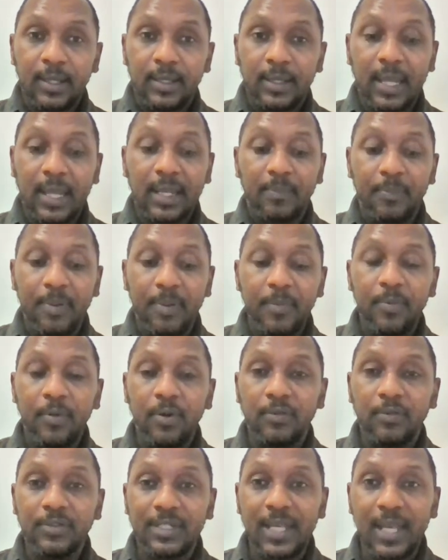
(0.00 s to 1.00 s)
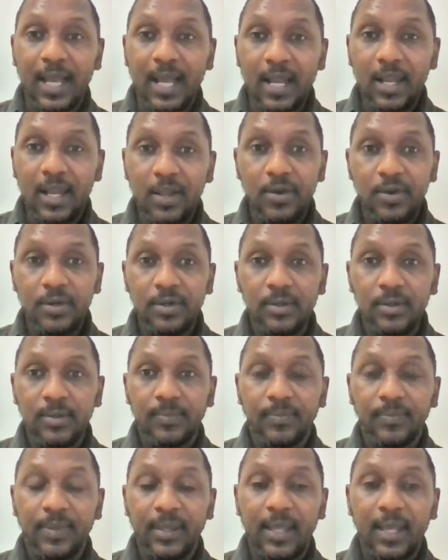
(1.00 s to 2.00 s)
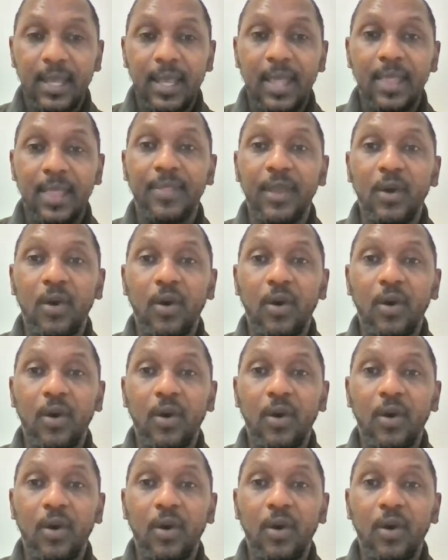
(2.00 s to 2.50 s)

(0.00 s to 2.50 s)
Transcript: now the people of Sierra Leone and the